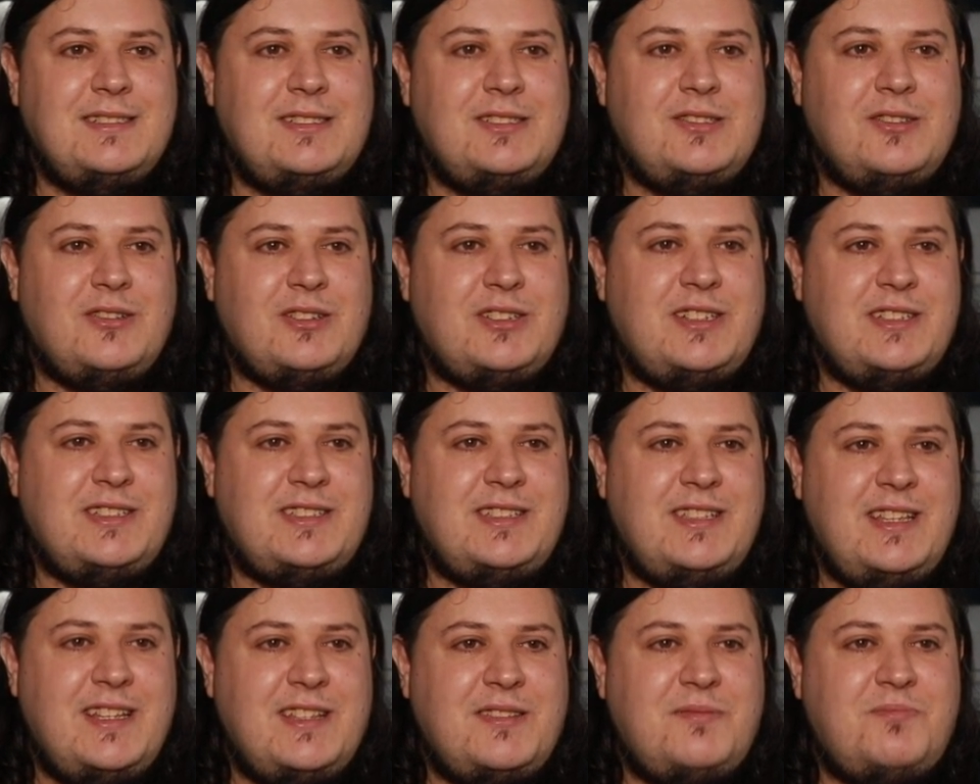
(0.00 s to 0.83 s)
gosh,
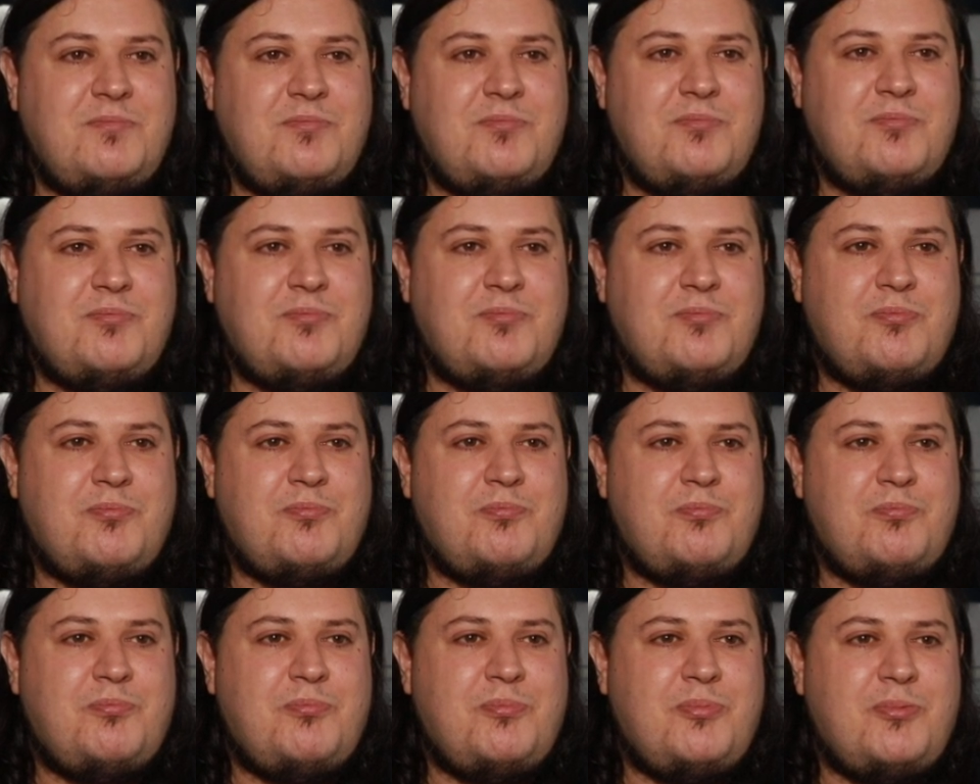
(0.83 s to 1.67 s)
it's
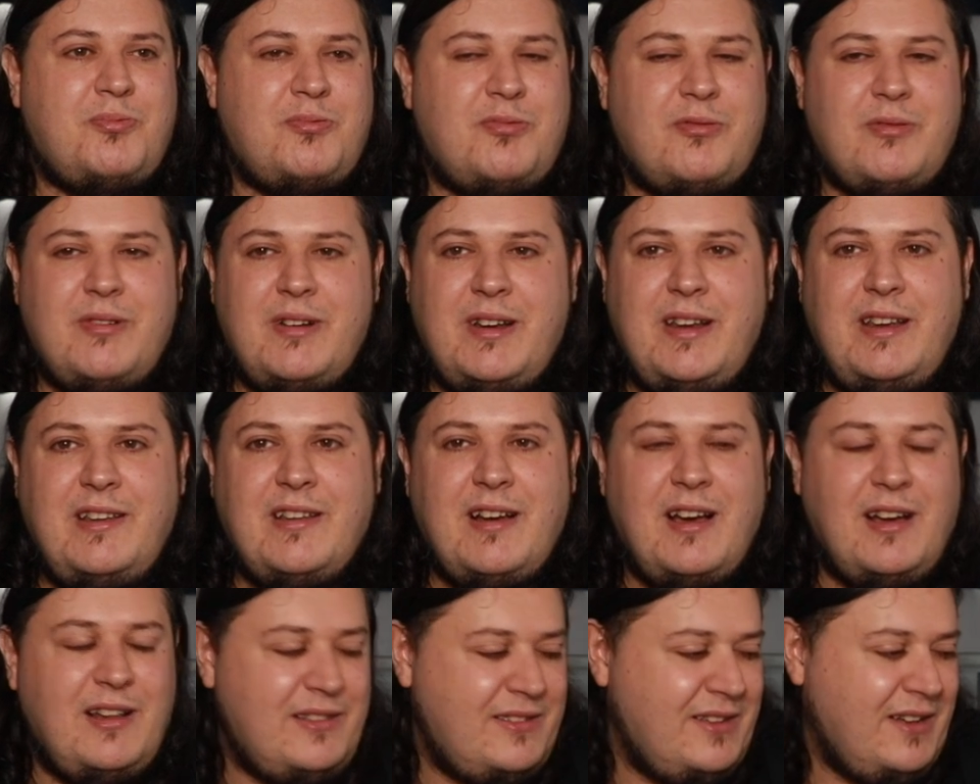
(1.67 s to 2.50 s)
pretty
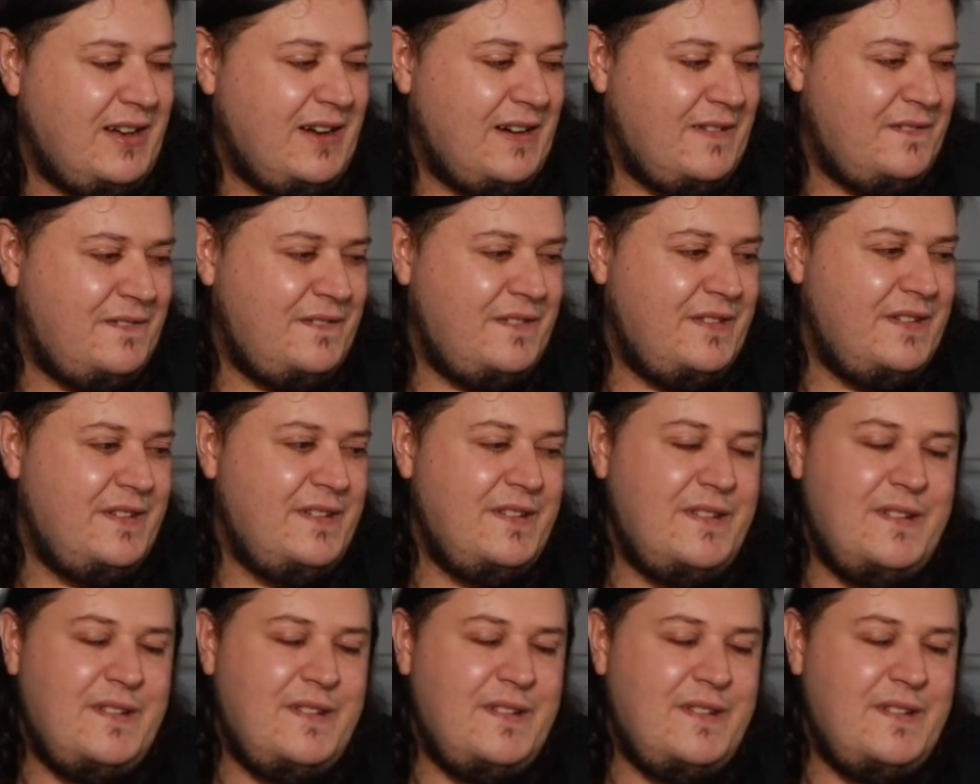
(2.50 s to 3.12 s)
darn tough.